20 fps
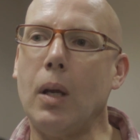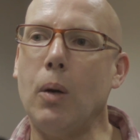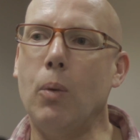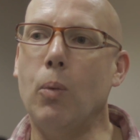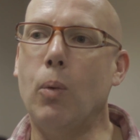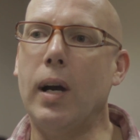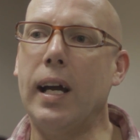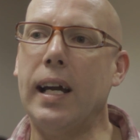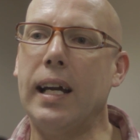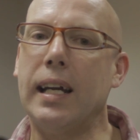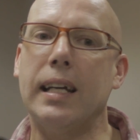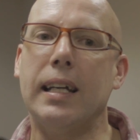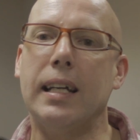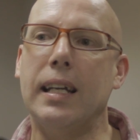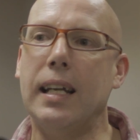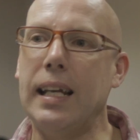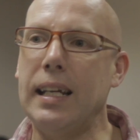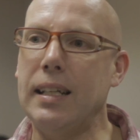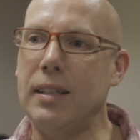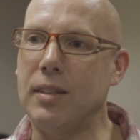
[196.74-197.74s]
where
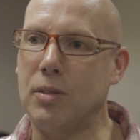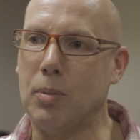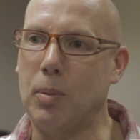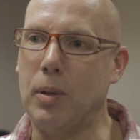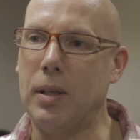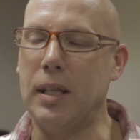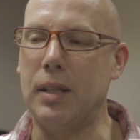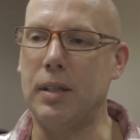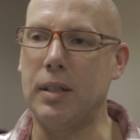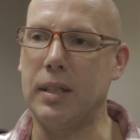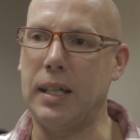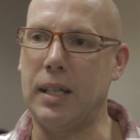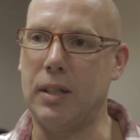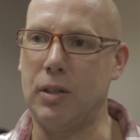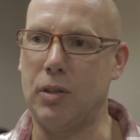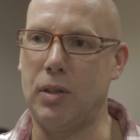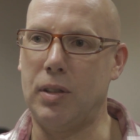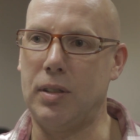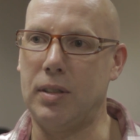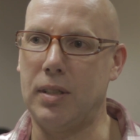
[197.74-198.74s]
elites within the
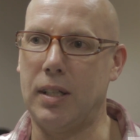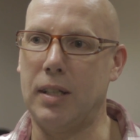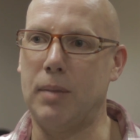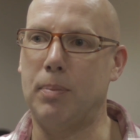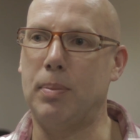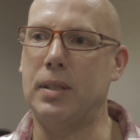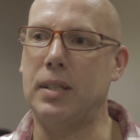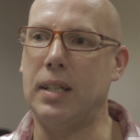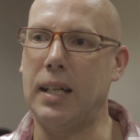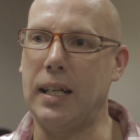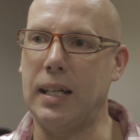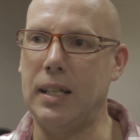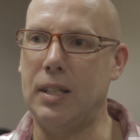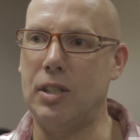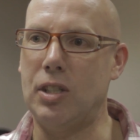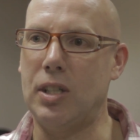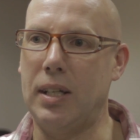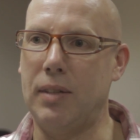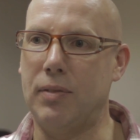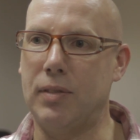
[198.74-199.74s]
countryside, particularly
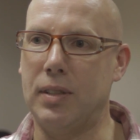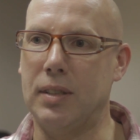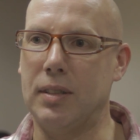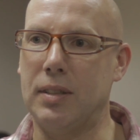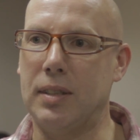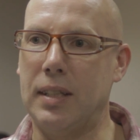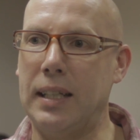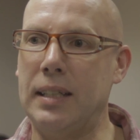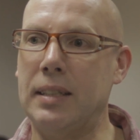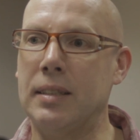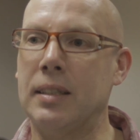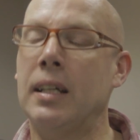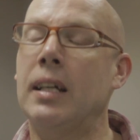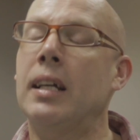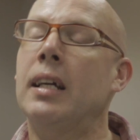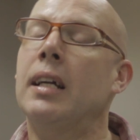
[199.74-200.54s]
chieftaincies,